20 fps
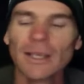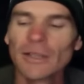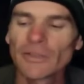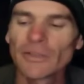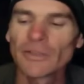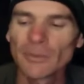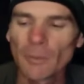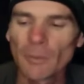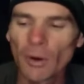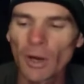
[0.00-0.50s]

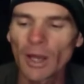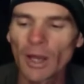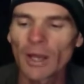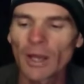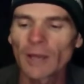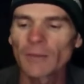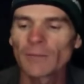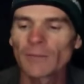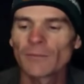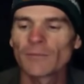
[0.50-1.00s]
So
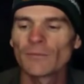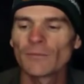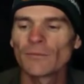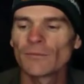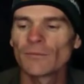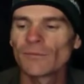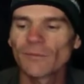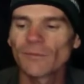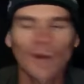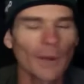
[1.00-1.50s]

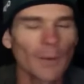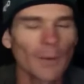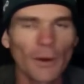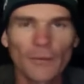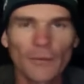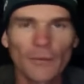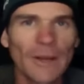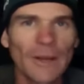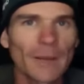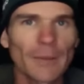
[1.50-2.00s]
I'm not a
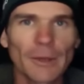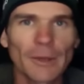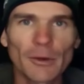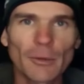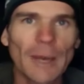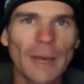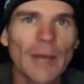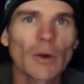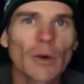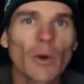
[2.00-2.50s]
fan of
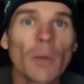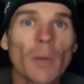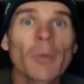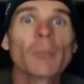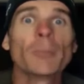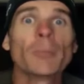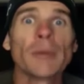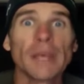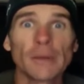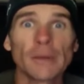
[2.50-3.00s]
Bikram at all. I'm a
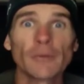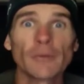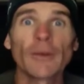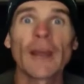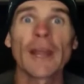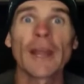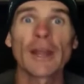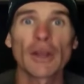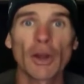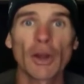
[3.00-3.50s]
big
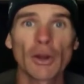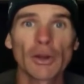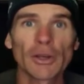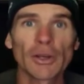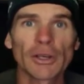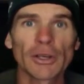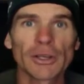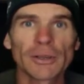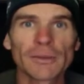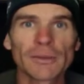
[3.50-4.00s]
fan of
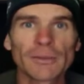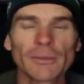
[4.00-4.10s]
yoga.